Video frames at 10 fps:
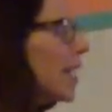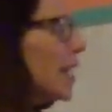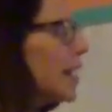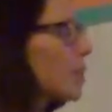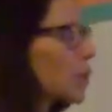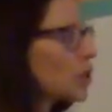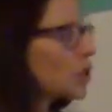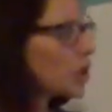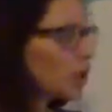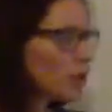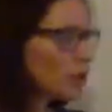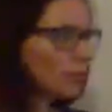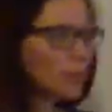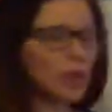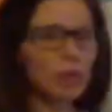Number
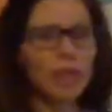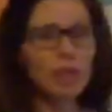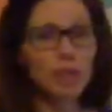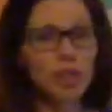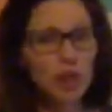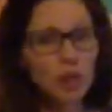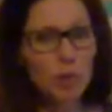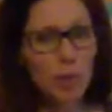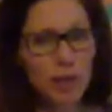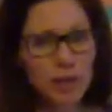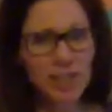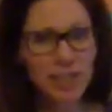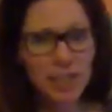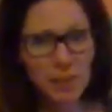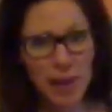2, you need 2
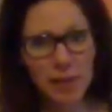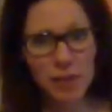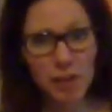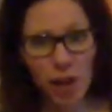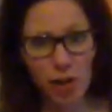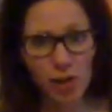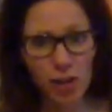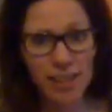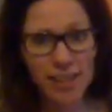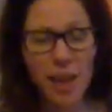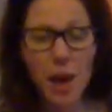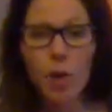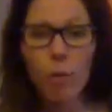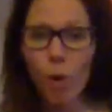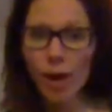personally sponsored coaches.
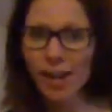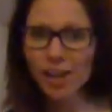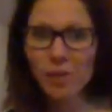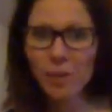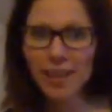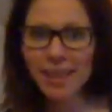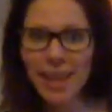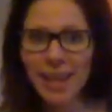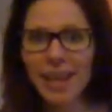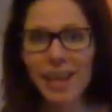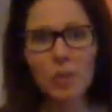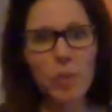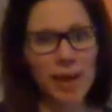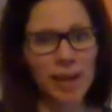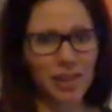One on your right leg and
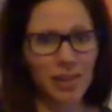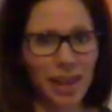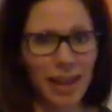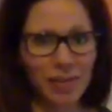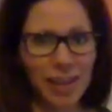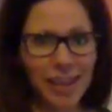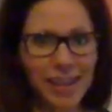one on your left leg.